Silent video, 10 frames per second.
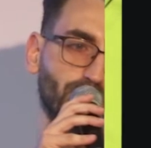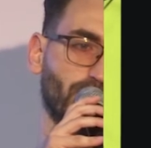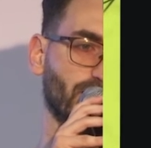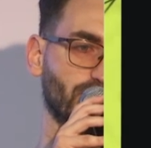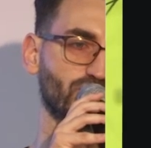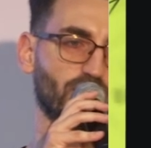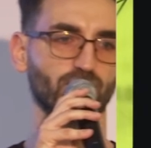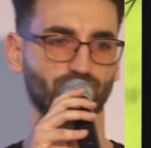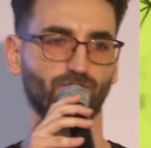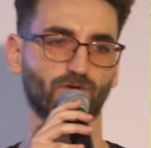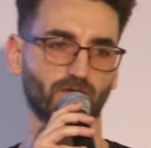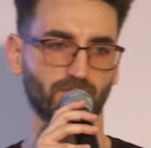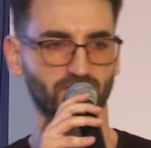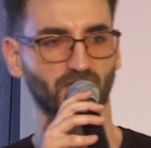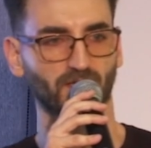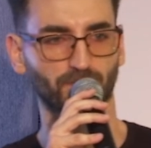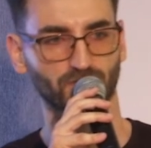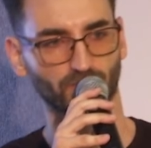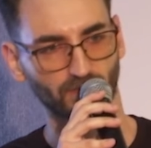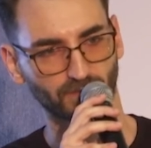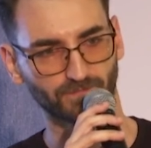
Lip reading: we're gonna charge for setup as well.